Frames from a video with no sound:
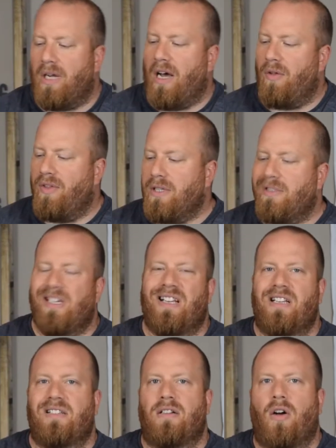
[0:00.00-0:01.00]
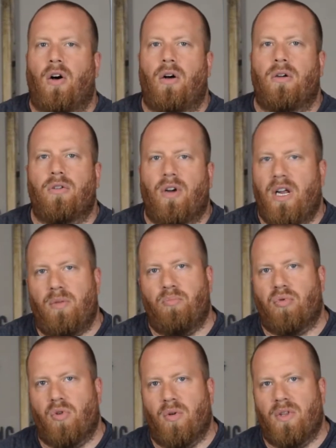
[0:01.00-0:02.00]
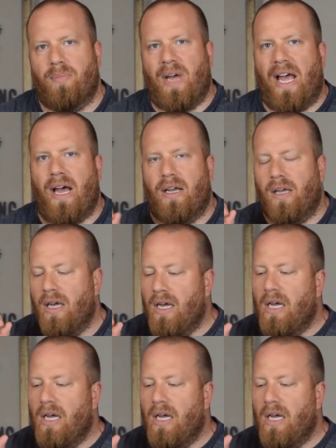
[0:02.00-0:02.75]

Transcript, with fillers: Now this is an all-grain brew-in-the-bag